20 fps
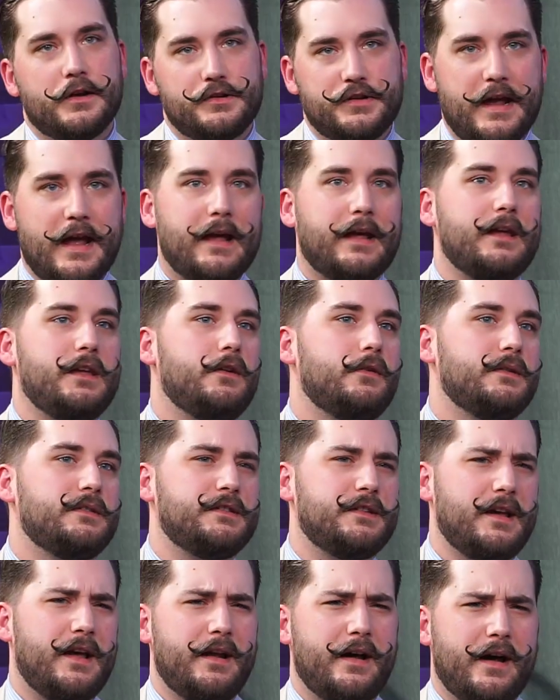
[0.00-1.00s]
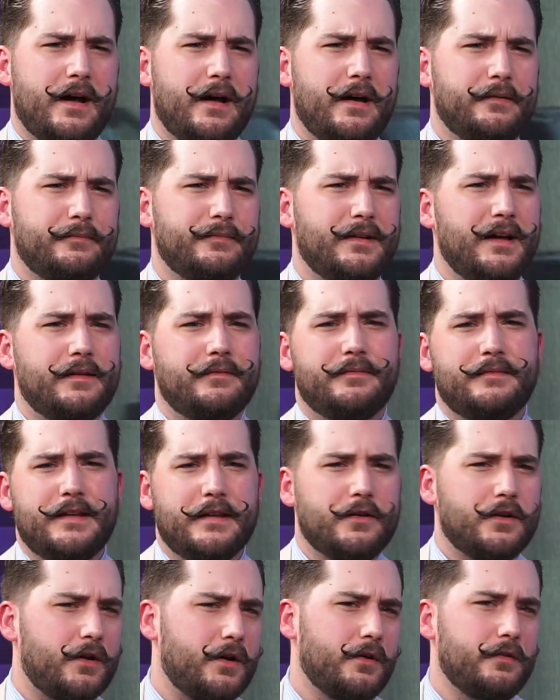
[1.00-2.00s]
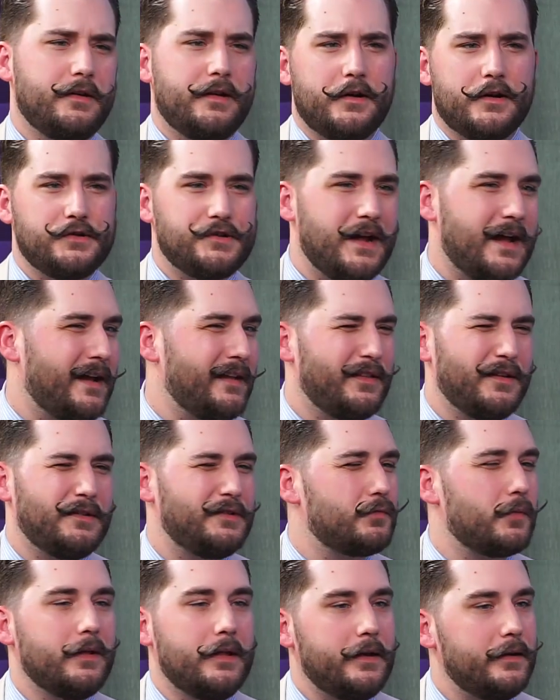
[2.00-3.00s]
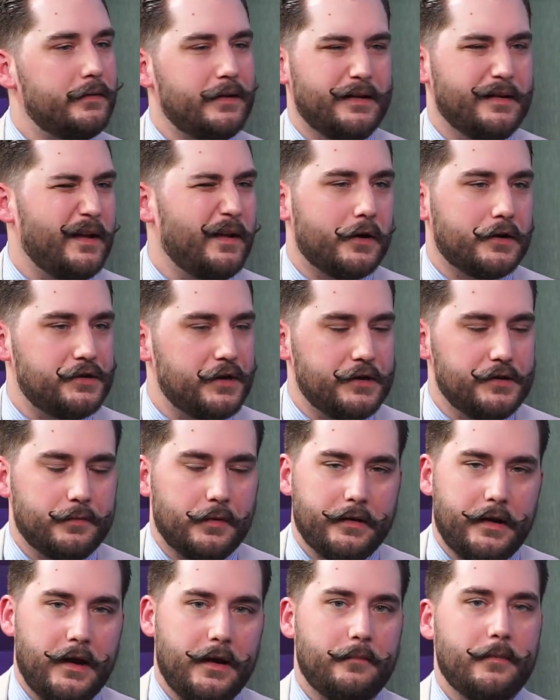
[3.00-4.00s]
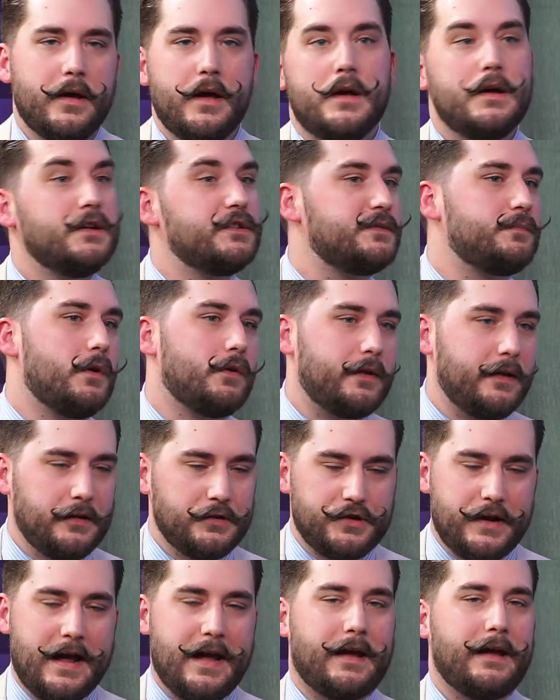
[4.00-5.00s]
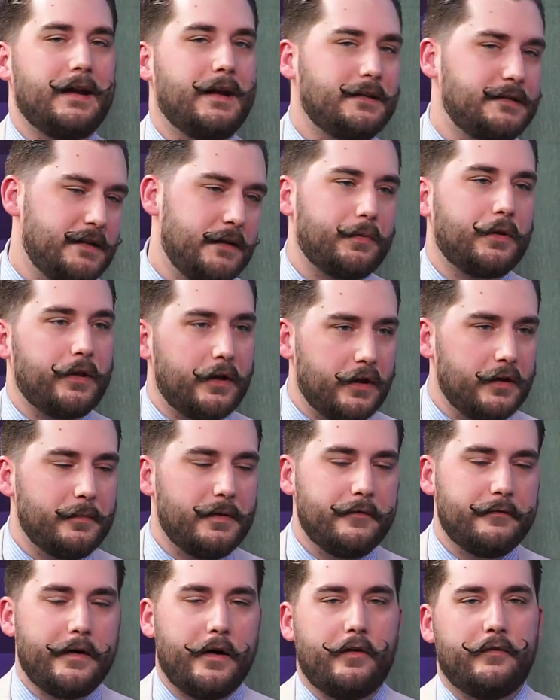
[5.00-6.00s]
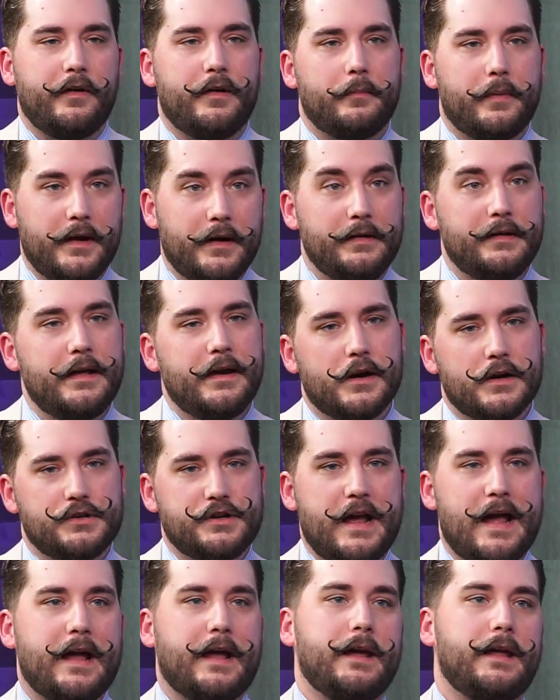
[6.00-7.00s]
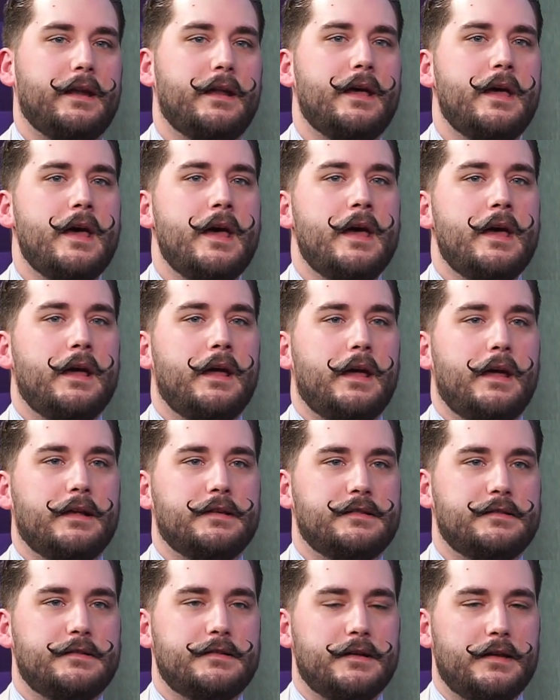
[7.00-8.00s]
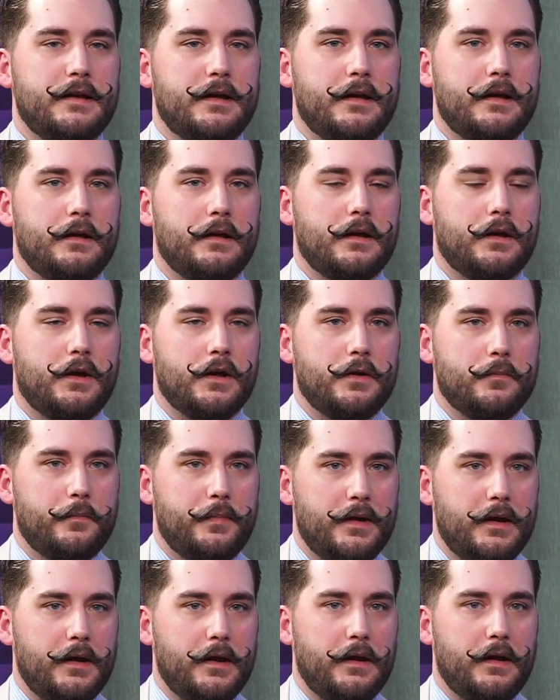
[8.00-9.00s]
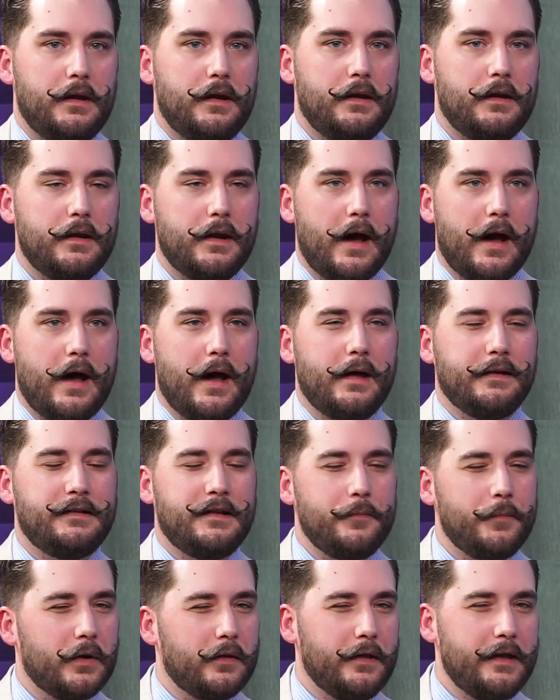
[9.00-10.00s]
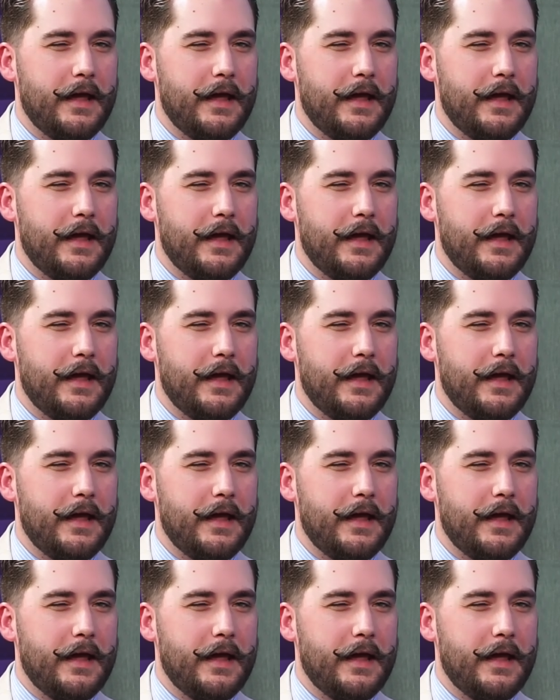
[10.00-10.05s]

jacket, you had said a dinner coat, dinner jacket. It's really an interchangeable name. Smoking jacket, it's typically going to be velvet. But a dinner jacket is going to be typically